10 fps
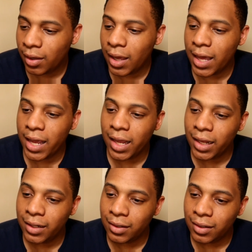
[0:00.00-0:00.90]

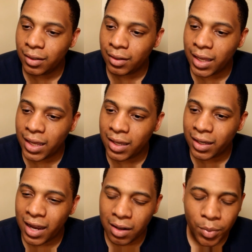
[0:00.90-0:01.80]
And they
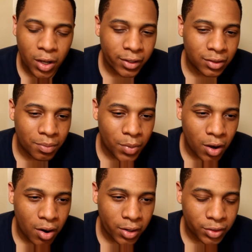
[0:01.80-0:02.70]
kind of bond in a
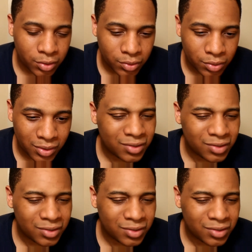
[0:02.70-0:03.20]
bar too.